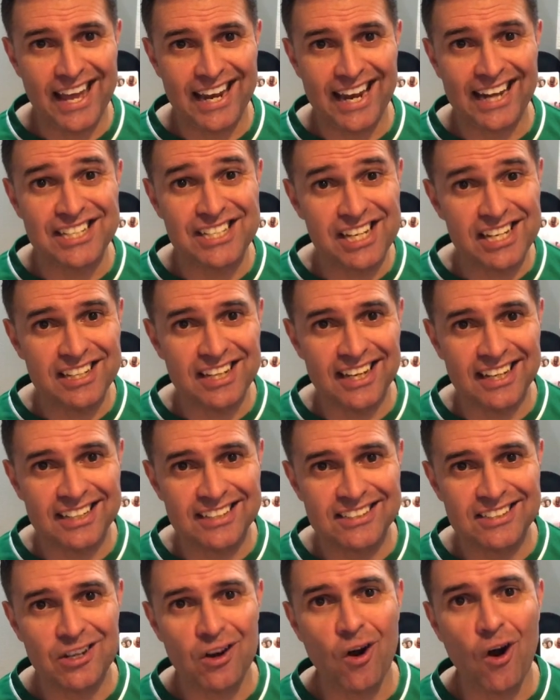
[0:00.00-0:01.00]
and
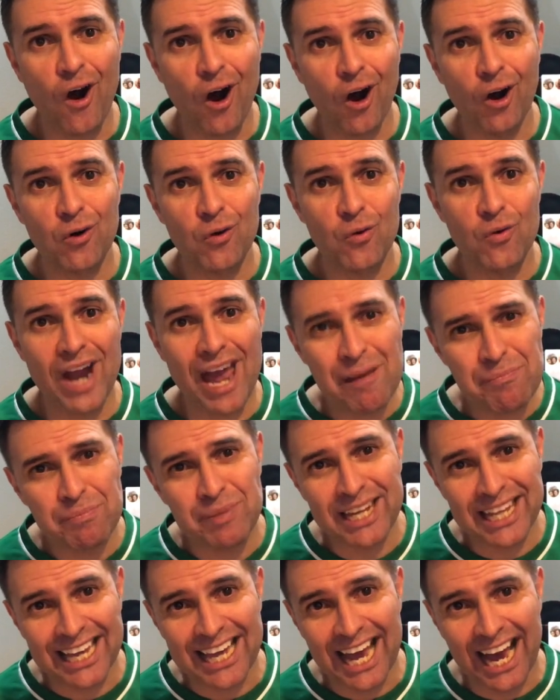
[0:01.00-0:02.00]
Adidas call
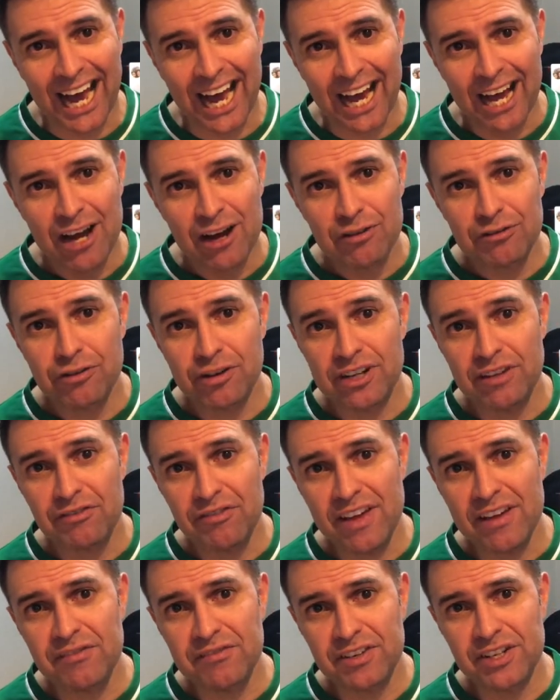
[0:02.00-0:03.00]
replica for the
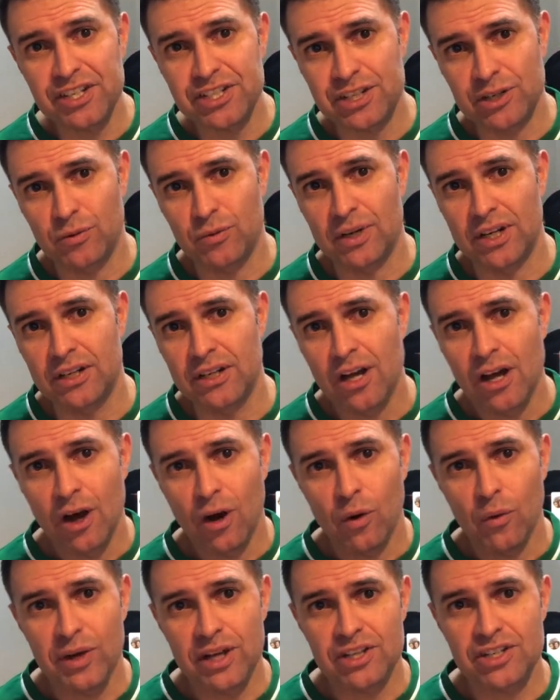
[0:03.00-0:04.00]
fan version one,
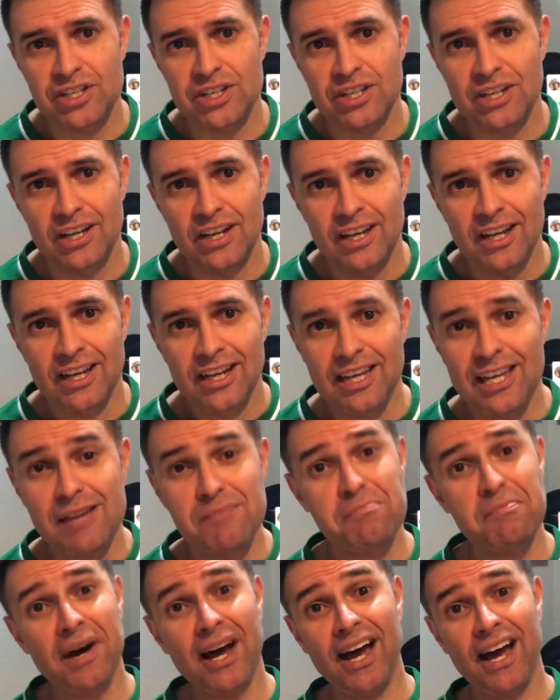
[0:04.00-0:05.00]
which
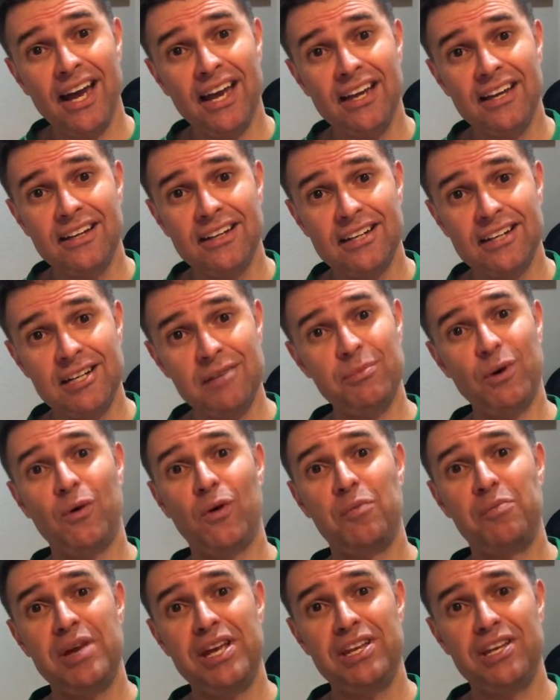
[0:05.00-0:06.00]
in my humble
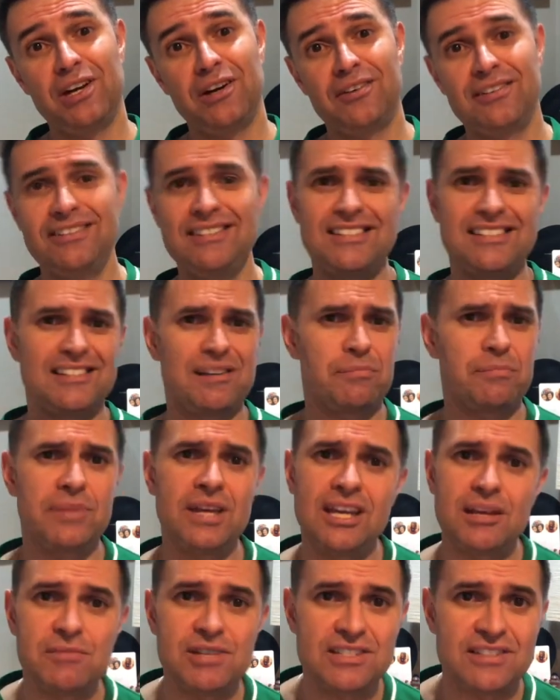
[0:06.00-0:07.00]
opinion, this is a
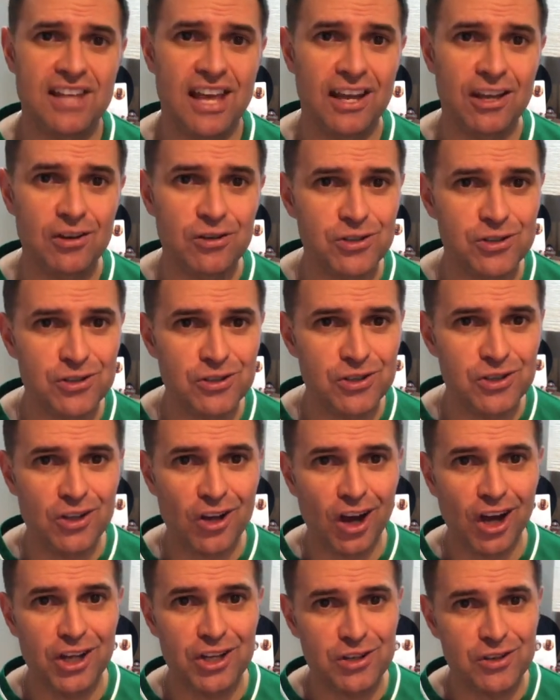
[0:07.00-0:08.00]
big mistake. You should
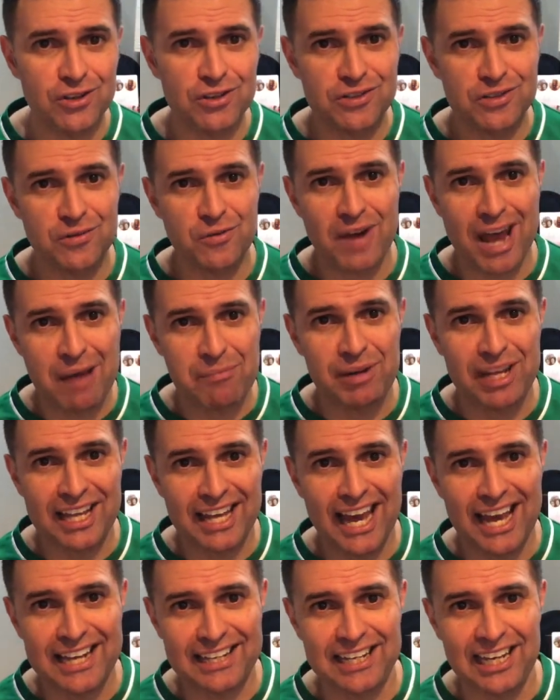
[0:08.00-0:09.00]
not use
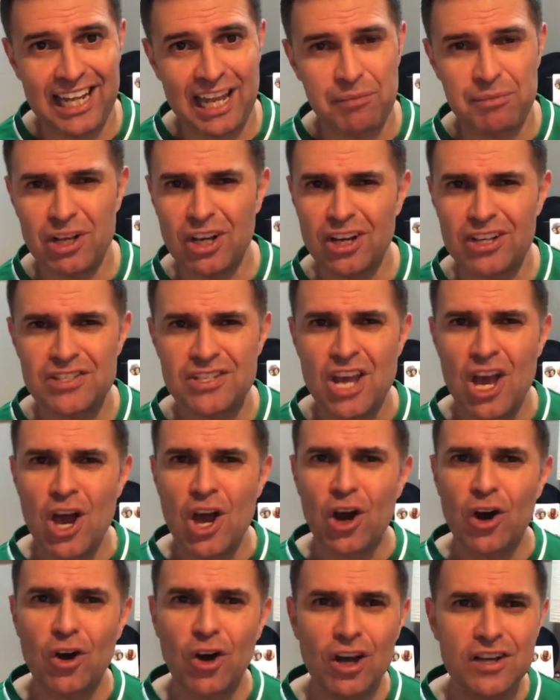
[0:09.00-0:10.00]
replica in the name because
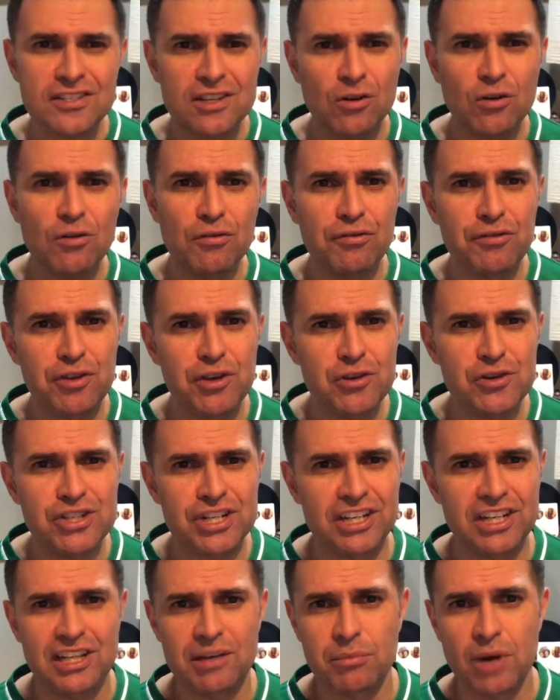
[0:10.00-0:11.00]
cause a
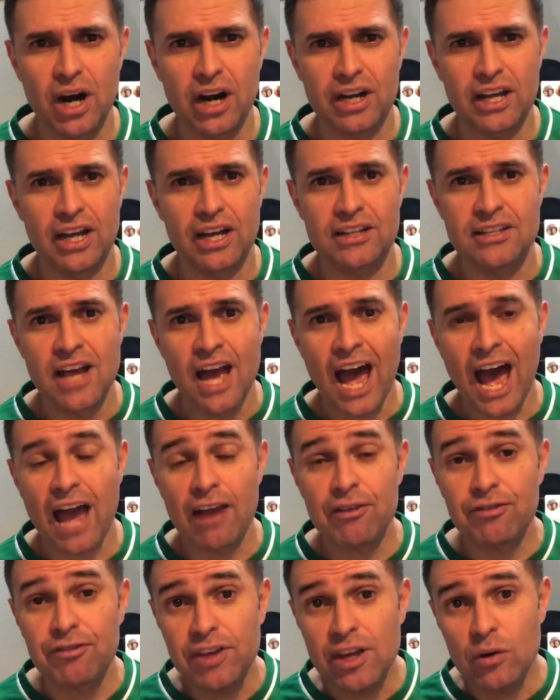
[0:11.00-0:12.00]
confusion in the market.
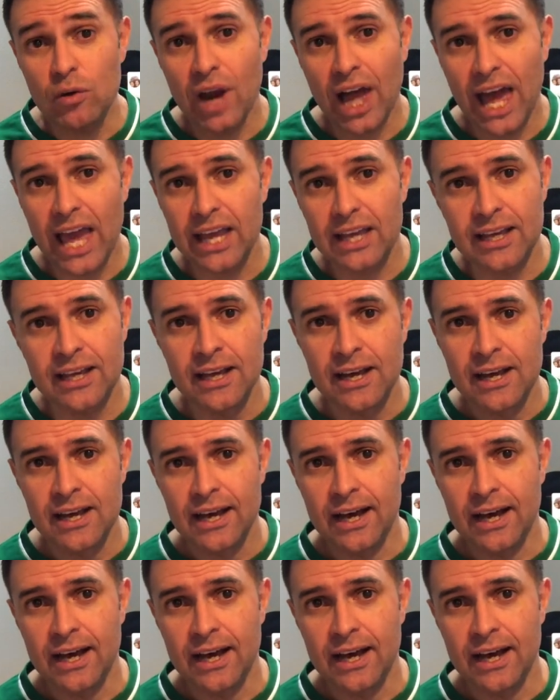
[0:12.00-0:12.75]
I feel like